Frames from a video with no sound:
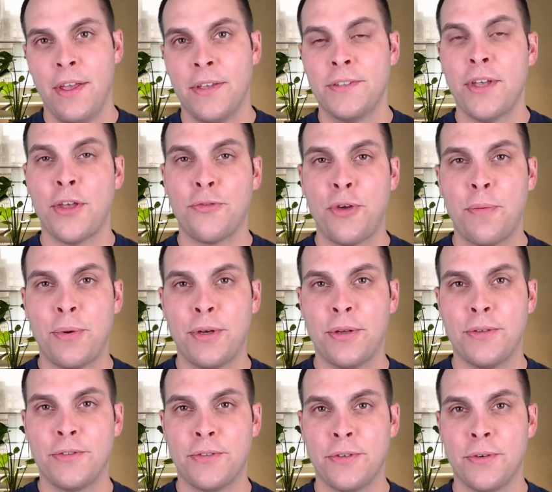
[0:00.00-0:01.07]
Cells
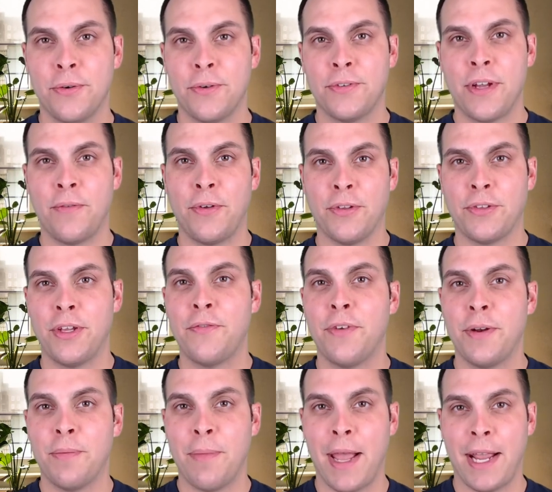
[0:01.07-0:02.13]
reproduce through several
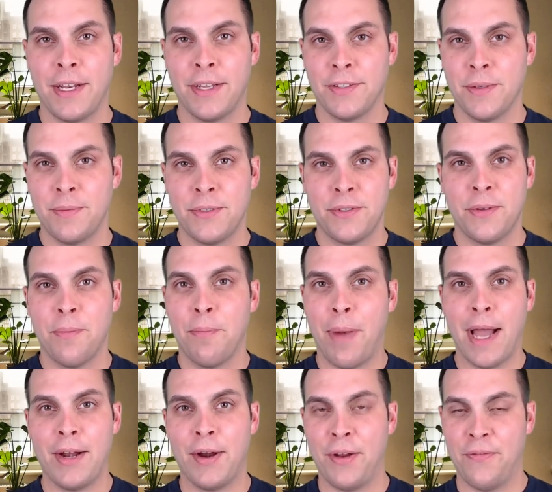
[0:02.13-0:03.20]
different mechanisms:
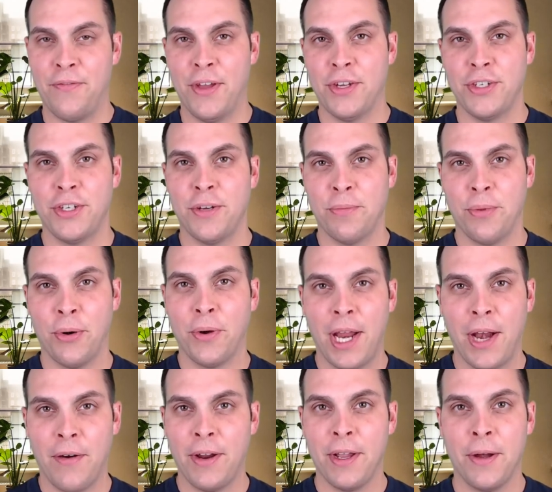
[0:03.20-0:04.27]
binary fission in
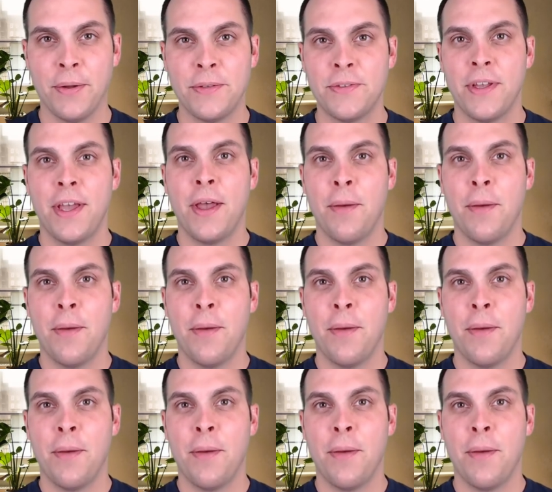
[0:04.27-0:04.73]
prokaryotes,